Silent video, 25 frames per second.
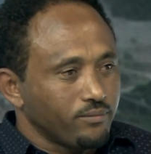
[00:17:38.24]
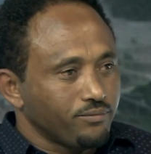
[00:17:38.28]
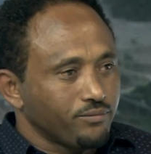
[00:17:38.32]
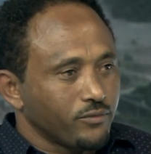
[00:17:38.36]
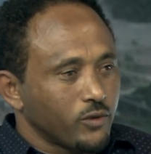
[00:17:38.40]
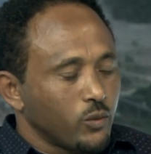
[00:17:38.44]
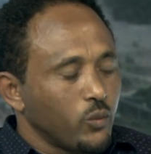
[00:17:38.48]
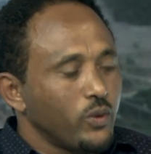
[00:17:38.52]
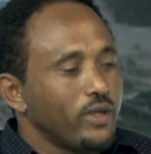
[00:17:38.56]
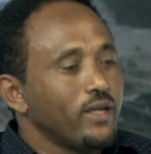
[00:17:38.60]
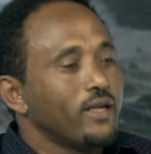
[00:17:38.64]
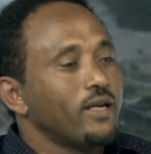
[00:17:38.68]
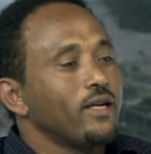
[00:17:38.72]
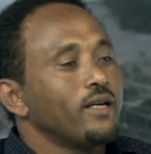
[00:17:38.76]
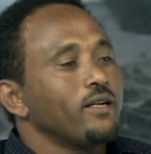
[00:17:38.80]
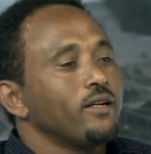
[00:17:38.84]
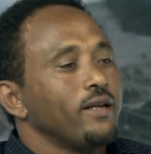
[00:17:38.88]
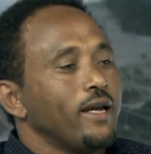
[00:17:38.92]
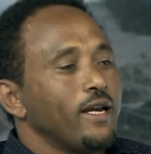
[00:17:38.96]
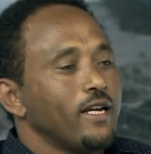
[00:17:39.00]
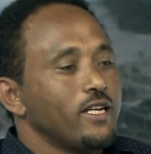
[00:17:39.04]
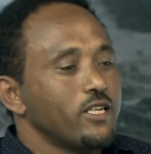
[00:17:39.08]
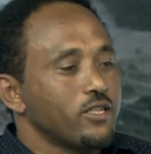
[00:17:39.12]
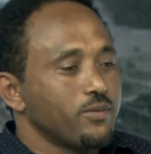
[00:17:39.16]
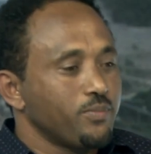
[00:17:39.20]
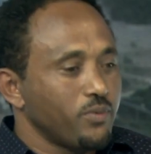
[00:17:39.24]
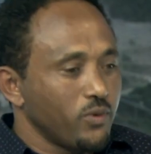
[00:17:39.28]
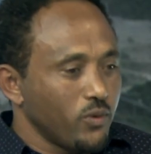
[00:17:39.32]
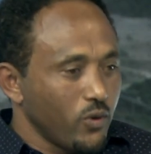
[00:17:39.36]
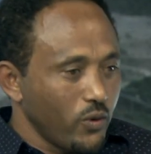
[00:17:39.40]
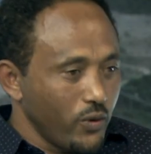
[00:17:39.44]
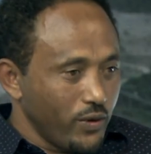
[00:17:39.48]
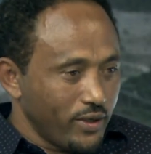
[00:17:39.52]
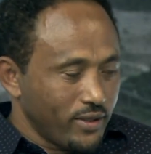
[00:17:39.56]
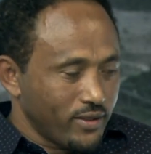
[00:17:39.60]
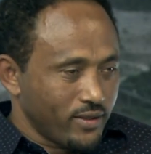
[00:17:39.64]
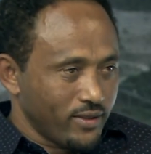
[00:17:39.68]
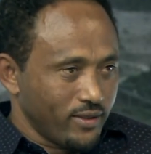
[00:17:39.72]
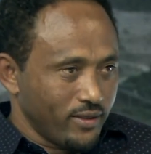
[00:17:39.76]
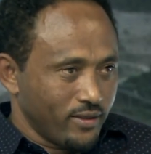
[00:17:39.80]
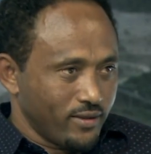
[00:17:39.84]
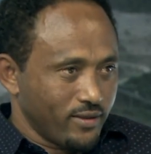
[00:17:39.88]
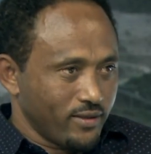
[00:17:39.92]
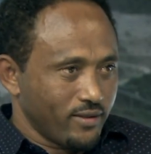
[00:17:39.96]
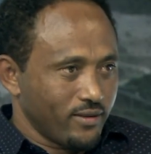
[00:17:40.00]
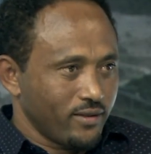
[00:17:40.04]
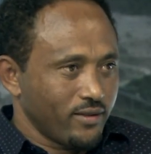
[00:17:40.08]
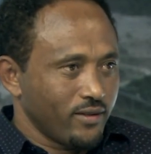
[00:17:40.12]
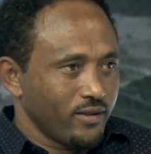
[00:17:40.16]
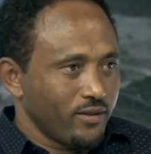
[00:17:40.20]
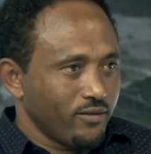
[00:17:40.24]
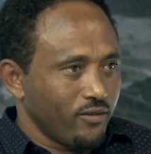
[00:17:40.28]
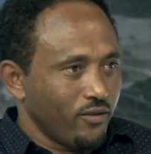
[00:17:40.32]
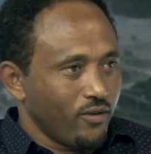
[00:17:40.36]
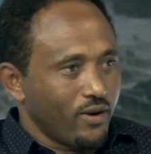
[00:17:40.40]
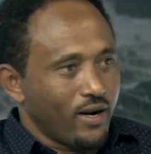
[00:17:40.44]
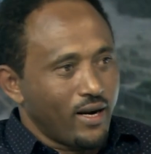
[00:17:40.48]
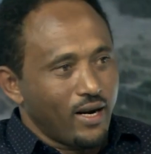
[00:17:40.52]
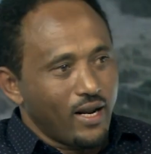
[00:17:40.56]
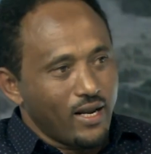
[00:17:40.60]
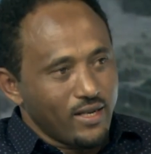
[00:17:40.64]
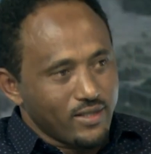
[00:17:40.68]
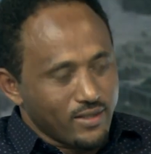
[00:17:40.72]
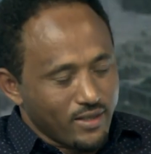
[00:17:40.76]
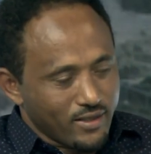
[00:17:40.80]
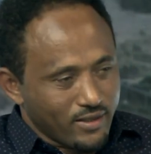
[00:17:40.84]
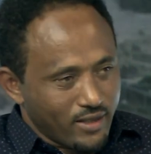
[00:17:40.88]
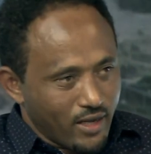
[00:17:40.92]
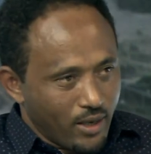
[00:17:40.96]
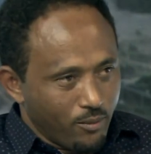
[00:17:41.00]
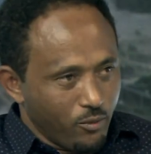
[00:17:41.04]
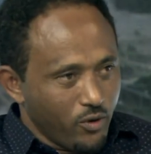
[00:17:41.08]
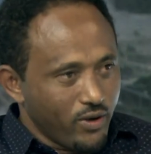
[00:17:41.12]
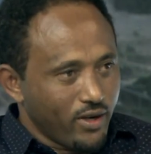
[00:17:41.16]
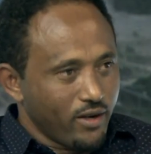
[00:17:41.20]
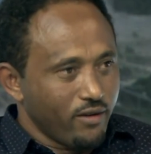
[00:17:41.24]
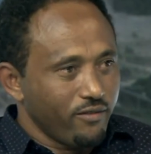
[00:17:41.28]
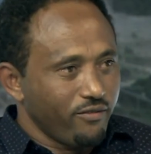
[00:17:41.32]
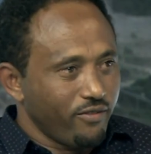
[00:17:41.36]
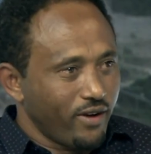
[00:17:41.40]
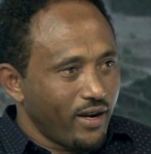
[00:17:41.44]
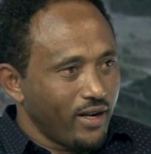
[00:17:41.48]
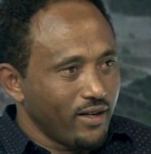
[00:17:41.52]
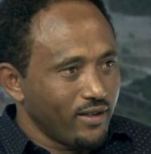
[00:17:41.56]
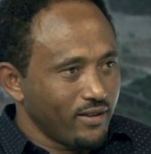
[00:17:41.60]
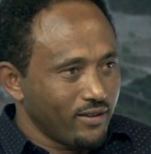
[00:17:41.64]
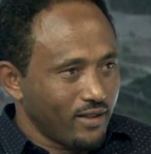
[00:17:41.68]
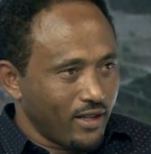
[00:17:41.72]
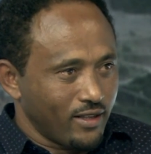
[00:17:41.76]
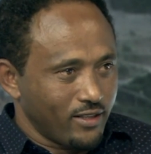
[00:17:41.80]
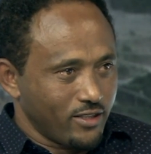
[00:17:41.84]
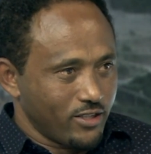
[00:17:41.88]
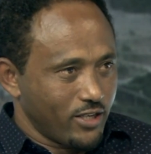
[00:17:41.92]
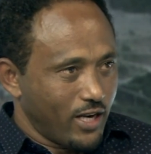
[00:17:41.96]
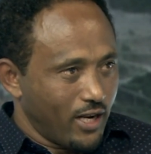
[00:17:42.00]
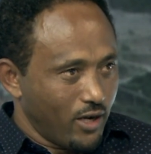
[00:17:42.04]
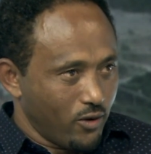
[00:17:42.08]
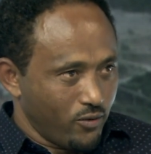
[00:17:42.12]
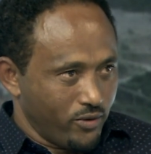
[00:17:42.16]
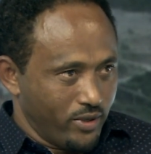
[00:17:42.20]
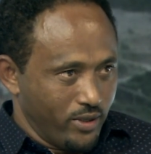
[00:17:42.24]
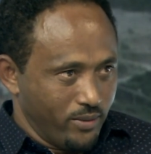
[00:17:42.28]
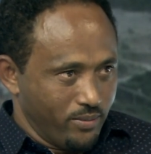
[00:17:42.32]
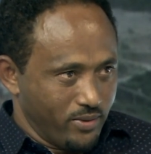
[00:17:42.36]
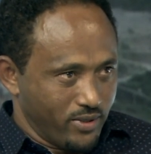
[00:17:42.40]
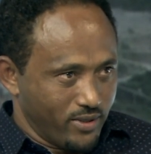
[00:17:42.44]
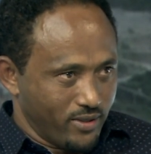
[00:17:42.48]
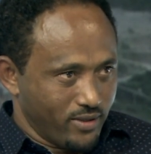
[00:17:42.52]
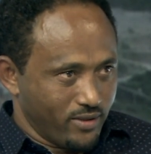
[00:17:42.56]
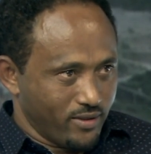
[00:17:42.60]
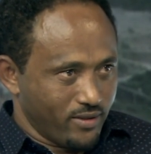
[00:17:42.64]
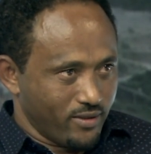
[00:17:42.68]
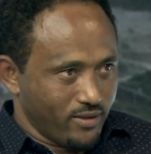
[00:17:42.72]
we can exploit it for another time. We can find it at shallow depths.